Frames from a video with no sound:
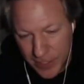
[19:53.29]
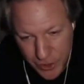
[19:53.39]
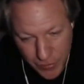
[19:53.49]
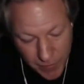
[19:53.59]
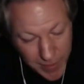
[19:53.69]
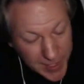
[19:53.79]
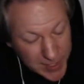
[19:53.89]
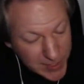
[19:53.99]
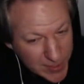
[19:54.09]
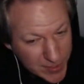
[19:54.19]

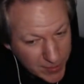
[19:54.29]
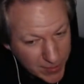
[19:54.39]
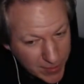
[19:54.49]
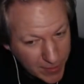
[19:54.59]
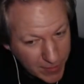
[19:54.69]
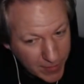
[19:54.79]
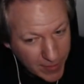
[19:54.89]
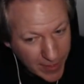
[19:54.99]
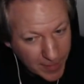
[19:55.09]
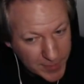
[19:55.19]
So, and again, a
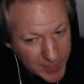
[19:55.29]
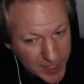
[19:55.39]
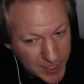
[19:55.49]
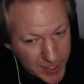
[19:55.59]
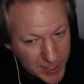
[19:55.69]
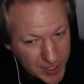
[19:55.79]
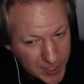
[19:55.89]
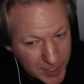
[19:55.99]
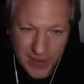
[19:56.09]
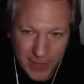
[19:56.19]
lot of the
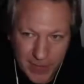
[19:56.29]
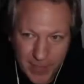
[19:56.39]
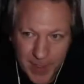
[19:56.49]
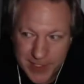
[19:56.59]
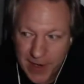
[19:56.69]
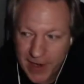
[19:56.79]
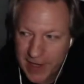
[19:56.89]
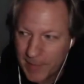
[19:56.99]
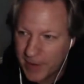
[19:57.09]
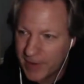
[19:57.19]
stuff that we've been talking
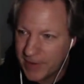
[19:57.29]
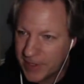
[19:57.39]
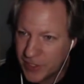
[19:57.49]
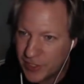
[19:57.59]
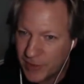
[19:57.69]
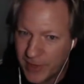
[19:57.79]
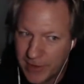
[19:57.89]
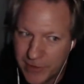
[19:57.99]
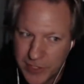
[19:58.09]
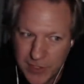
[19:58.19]
about on this show and
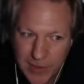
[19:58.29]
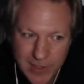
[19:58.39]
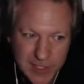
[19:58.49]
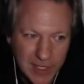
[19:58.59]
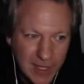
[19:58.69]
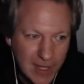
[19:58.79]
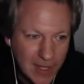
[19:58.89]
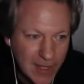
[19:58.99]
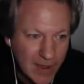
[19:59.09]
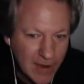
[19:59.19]
other shows
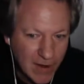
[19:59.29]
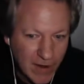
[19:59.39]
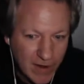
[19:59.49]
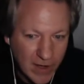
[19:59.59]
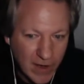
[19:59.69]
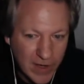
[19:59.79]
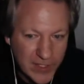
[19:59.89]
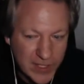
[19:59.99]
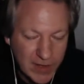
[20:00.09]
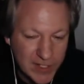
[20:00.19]
are cars
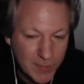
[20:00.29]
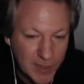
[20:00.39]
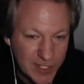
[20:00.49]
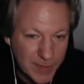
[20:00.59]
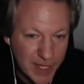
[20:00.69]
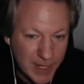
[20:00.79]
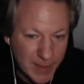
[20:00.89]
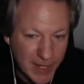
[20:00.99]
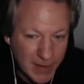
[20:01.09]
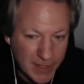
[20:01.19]
that are supposed to be
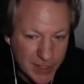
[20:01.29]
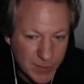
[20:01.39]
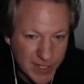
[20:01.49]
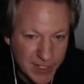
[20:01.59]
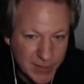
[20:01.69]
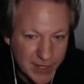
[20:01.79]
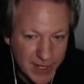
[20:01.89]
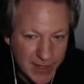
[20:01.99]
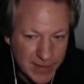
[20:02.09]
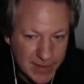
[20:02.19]
coming out in
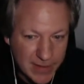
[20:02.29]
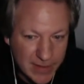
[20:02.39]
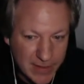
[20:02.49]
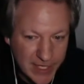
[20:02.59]
2020, late